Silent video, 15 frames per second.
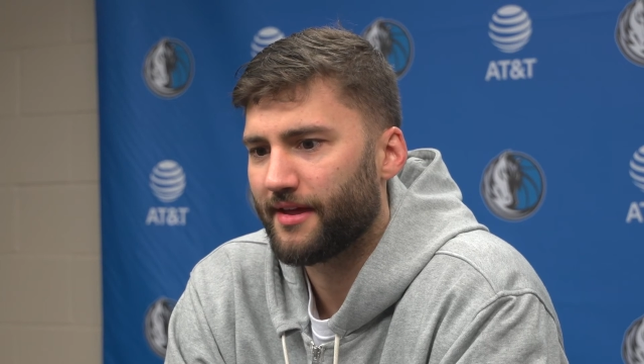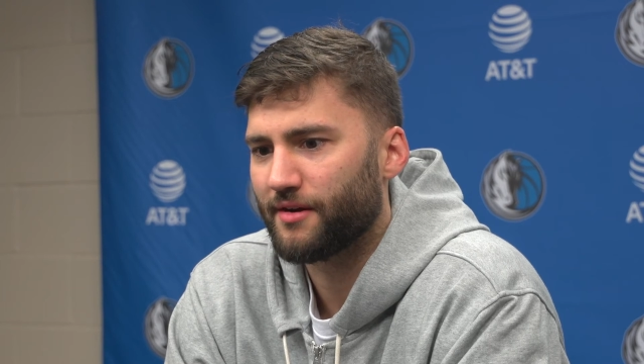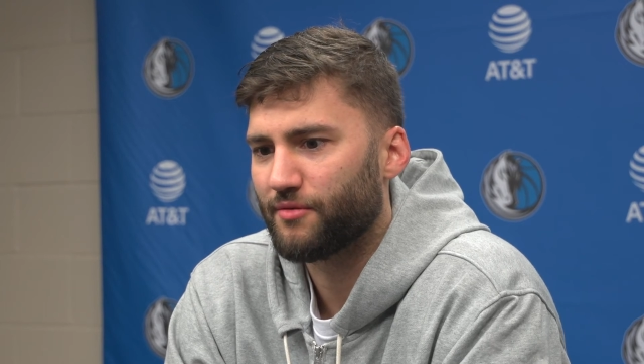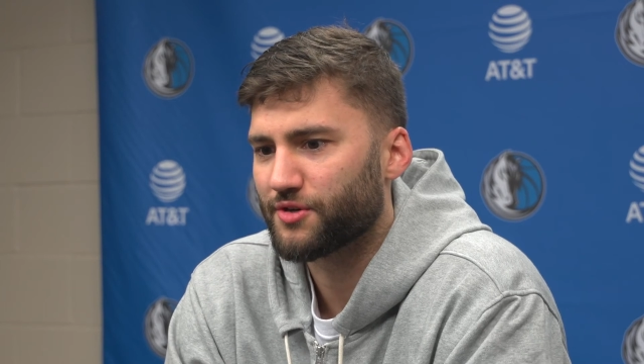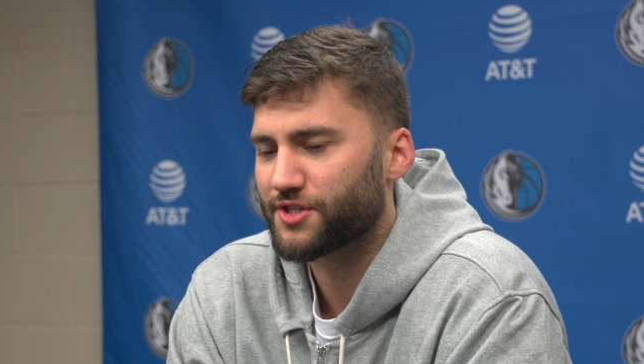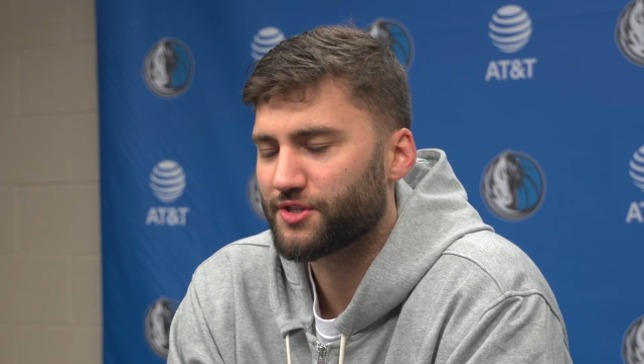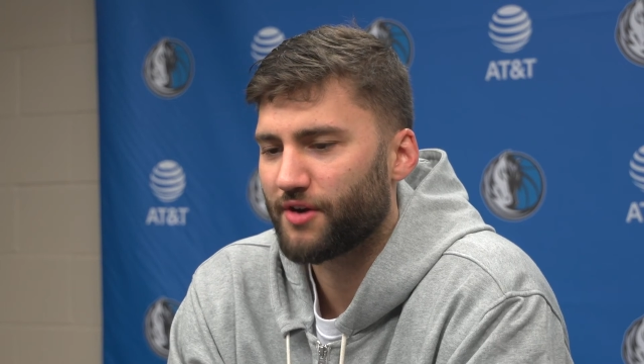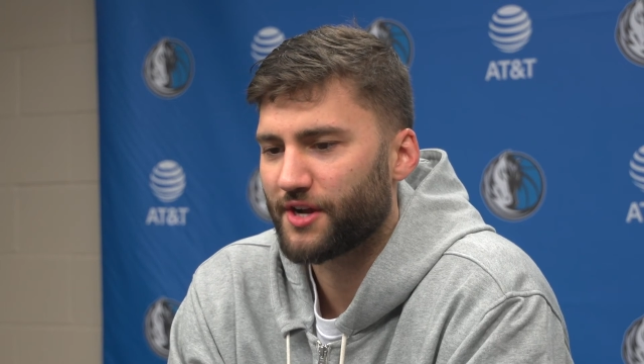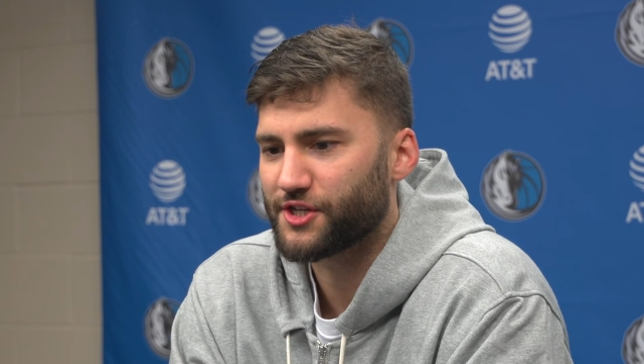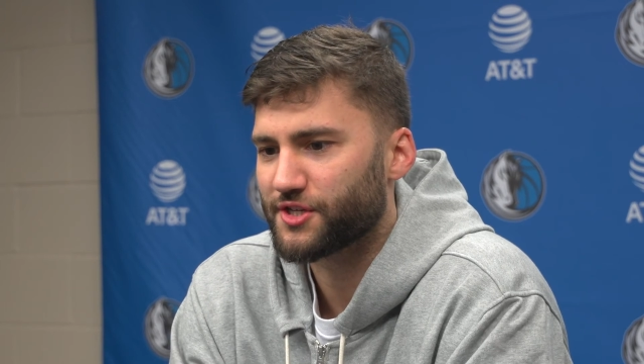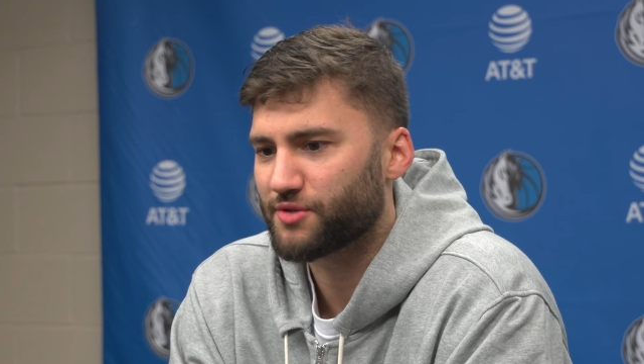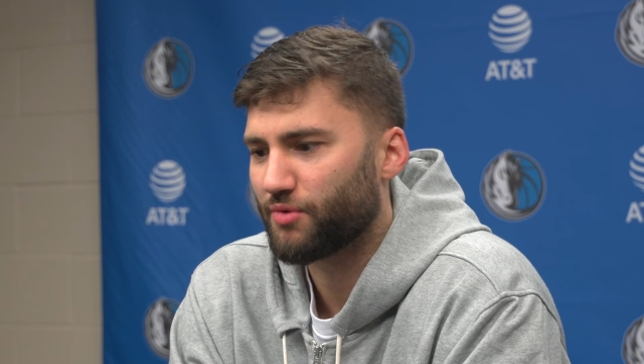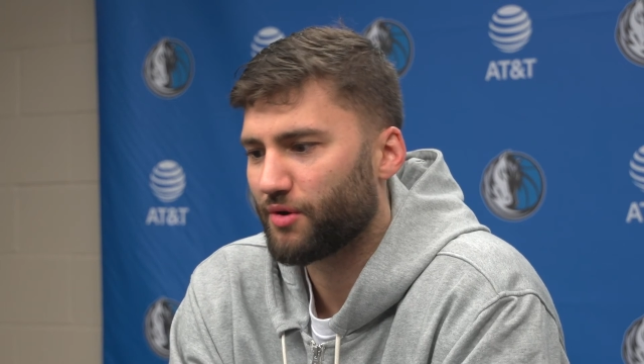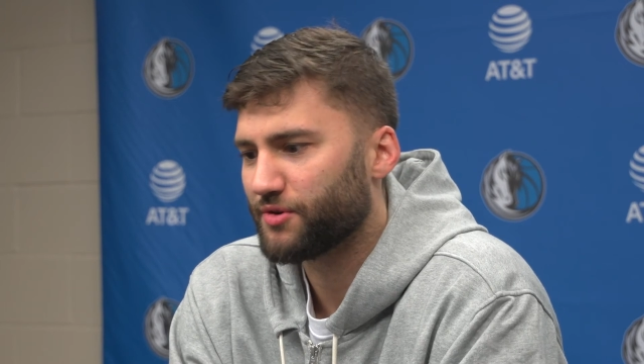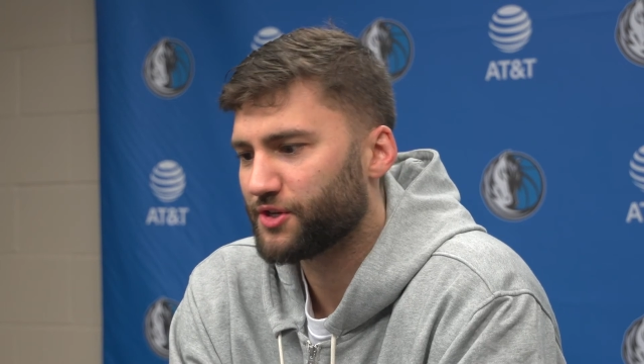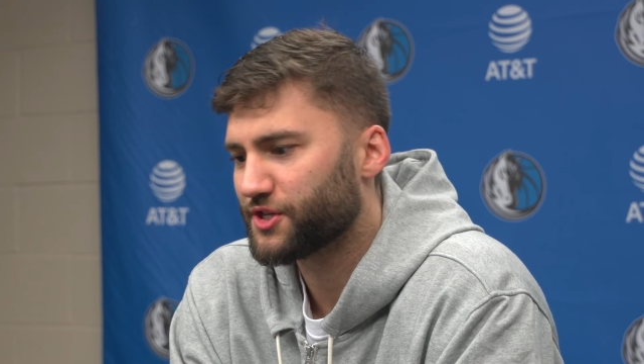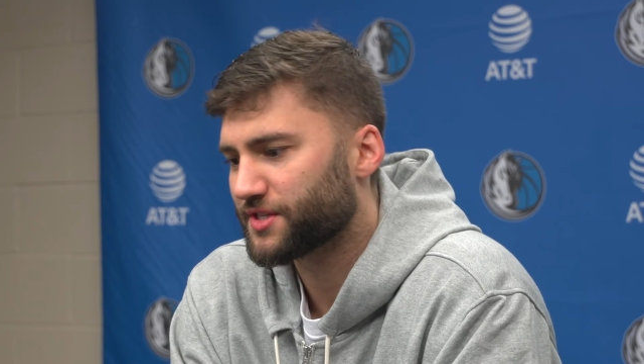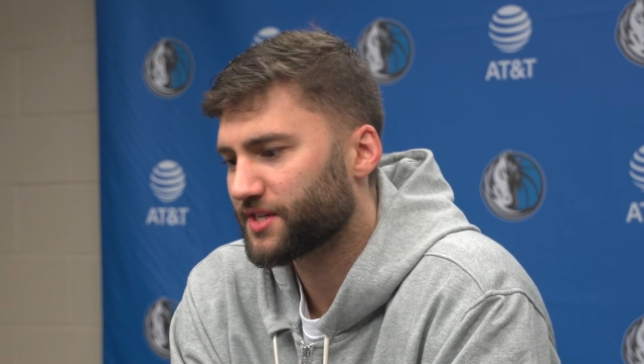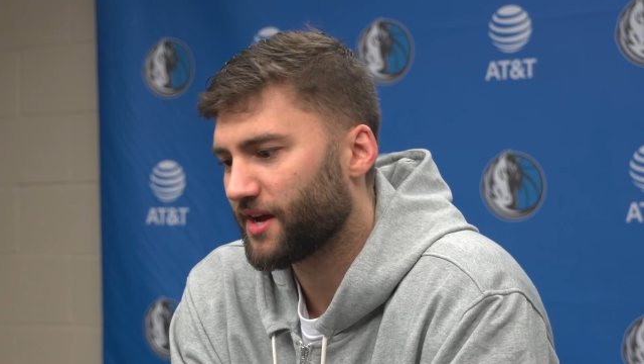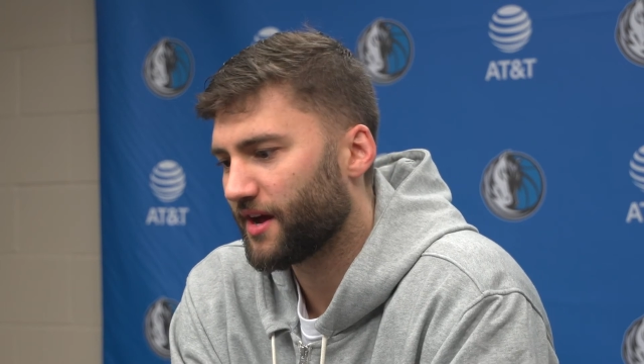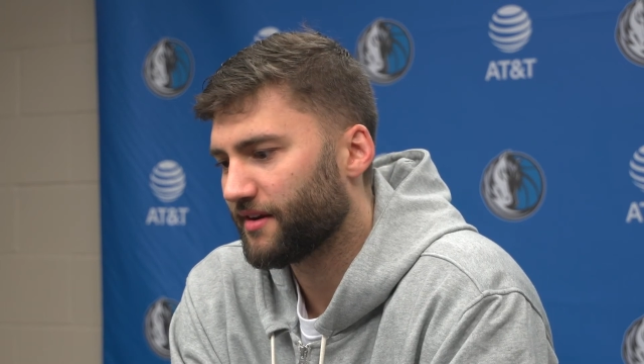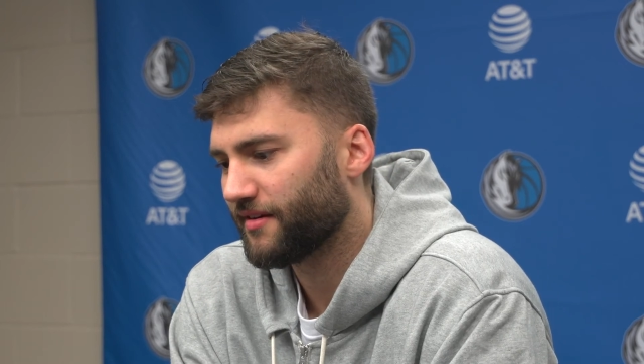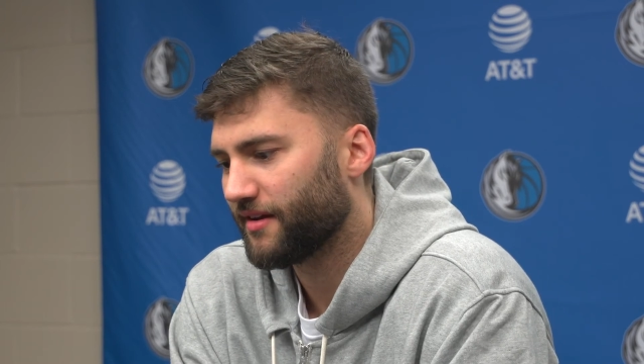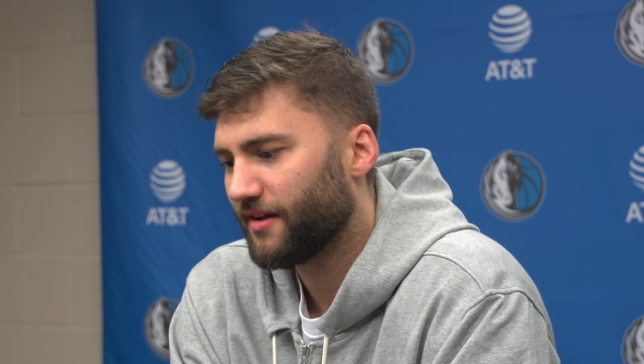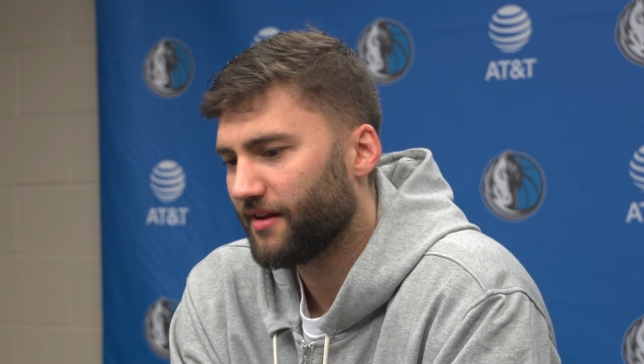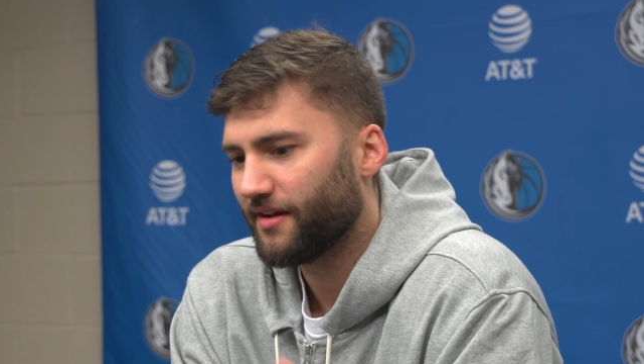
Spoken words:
then there were stretches where we just got